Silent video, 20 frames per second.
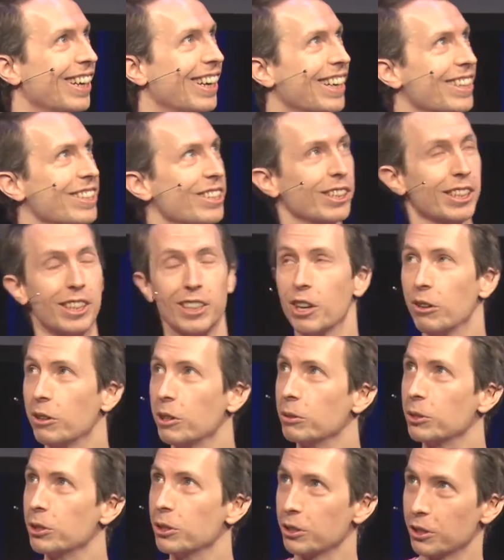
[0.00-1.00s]
Actually, no,
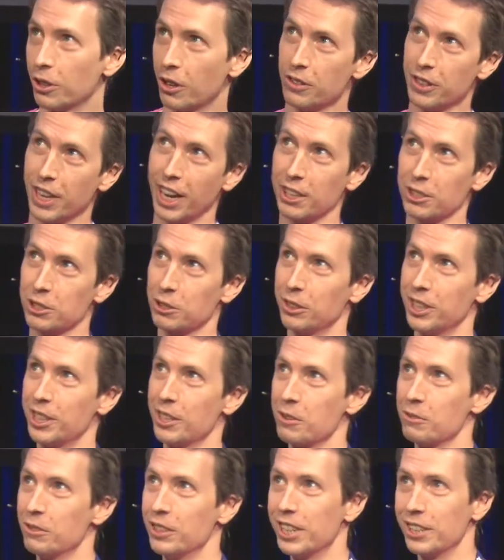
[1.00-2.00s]
he was just on that
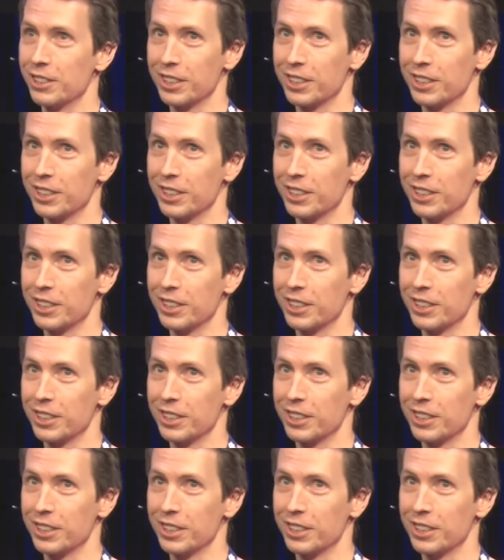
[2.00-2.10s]
screen over here.